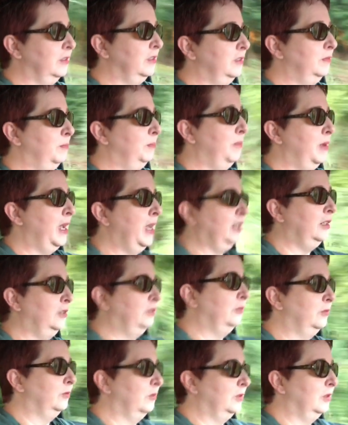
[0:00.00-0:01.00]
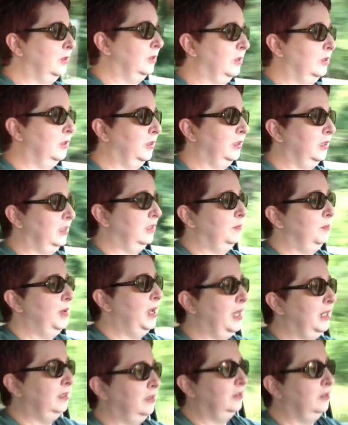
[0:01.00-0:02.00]
it's back to work, it's
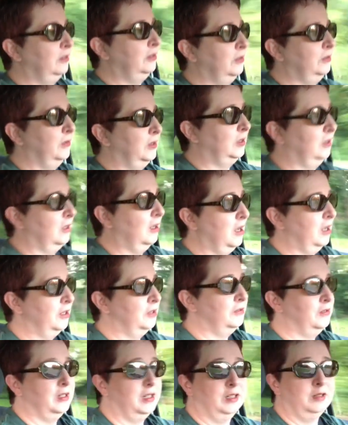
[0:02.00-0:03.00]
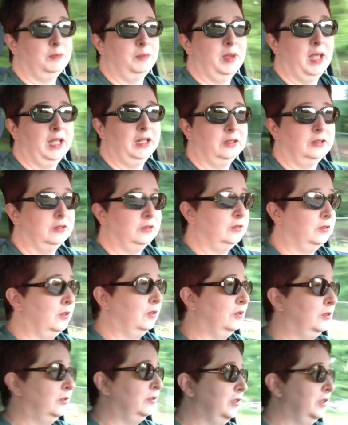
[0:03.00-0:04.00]
back to doing laundry, it's back to
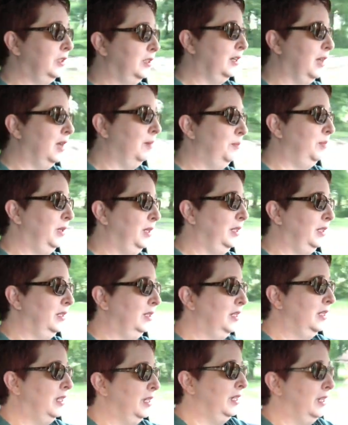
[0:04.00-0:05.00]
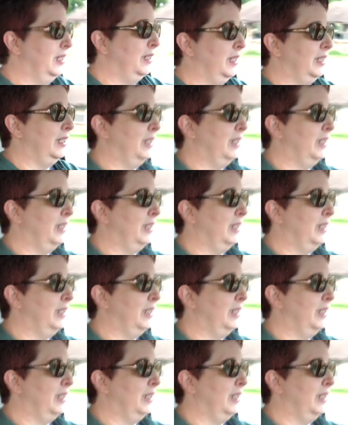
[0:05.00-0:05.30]
grocery shopping,